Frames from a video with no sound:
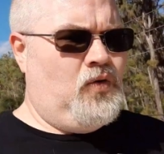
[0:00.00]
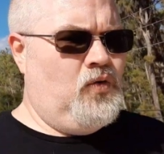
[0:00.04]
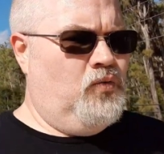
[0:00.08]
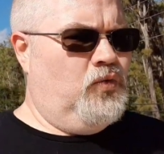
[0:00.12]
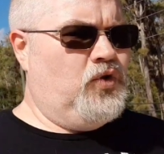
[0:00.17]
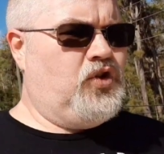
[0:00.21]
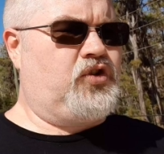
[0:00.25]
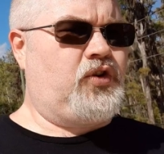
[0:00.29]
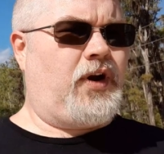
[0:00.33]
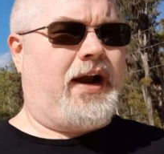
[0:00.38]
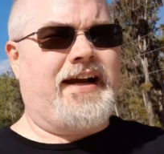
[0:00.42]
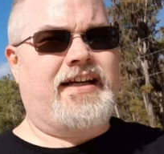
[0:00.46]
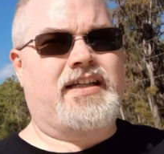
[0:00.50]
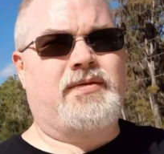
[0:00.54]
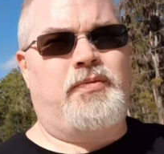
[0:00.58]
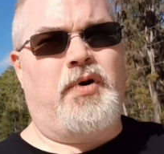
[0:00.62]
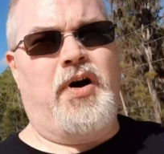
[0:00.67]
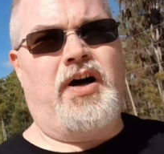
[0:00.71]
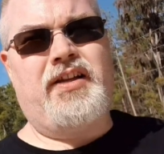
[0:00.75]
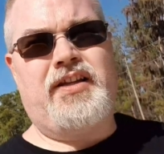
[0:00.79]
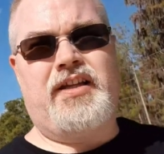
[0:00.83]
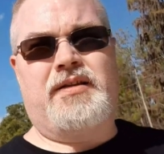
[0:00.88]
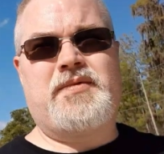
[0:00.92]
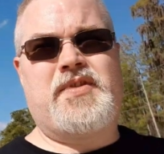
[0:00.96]
retract
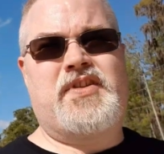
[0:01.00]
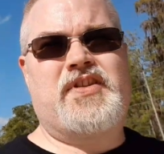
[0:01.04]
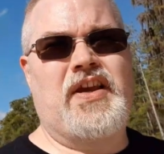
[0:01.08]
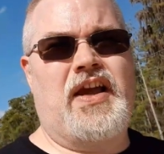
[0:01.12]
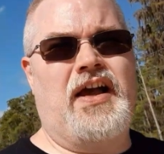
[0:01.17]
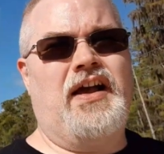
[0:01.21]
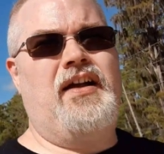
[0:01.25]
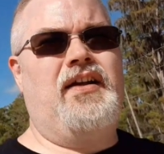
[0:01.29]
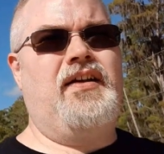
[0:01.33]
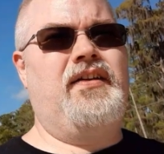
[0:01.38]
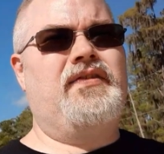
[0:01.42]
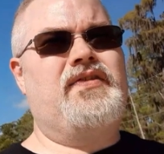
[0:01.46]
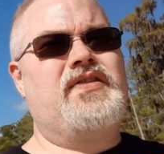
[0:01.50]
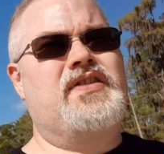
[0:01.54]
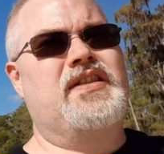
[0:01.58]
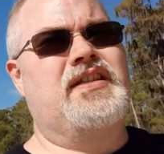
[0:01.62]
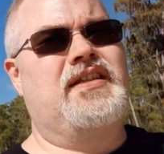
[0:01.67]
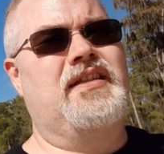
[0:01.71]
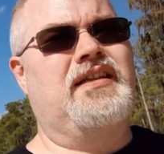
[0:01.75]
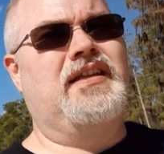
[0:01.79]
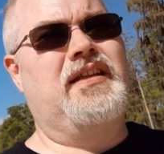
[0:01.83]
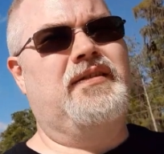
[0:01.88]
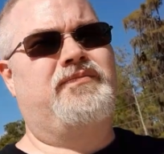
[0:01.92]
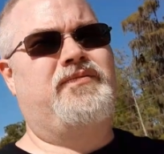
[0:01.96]
upon themselves
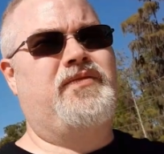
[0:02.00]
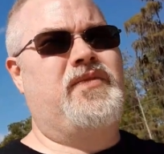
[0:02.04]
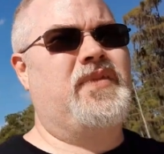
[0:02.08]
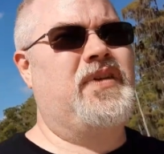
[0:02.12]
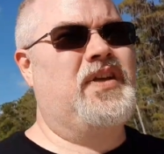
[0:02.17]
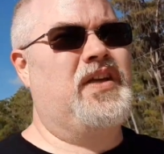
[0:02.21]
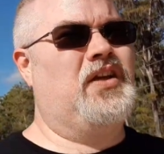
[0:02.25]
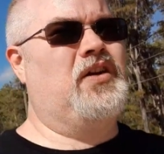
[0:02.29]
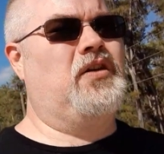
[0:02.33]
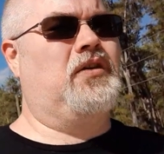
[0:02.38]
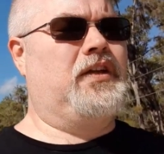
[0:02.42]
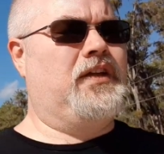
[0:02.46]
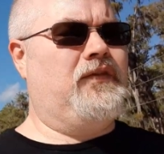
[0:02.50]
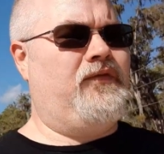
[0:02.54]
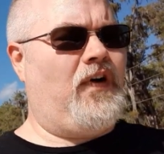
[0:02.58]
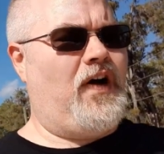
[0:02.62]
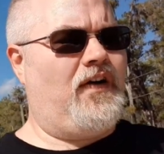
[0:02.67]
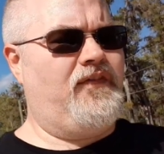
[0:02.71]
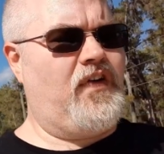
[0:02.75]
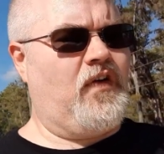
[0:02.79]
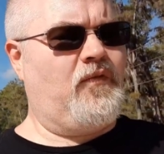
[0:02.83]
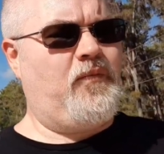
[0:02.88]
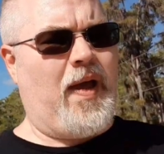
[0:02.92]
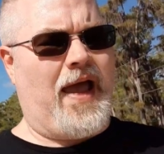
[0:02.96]
and you know, live
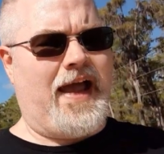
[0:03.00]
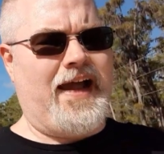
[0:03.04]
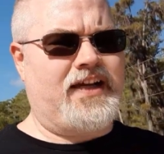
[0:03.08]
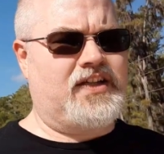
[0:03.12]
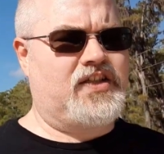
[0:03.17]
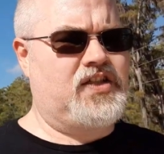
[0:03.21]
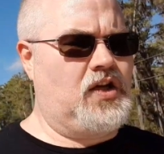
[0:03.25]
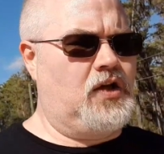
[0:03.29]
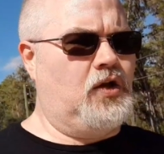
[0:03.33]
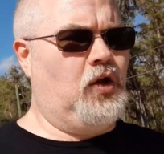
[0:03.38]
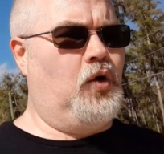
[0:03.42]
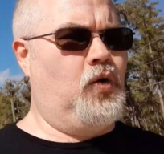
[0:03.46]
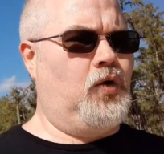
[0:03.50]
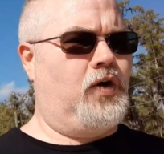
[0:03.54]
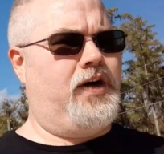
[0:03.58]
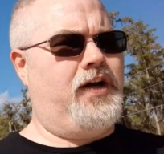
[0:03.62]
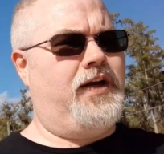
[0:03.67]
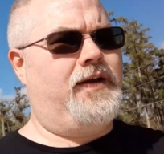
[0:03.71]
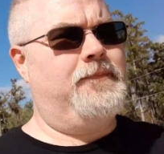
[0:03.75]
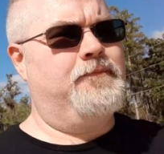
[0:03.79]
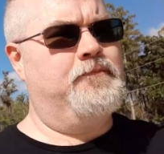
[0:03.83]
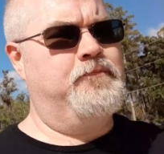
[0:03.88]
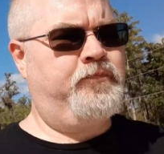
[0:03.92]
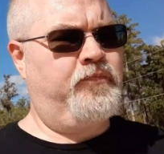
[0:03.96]
off of past glory.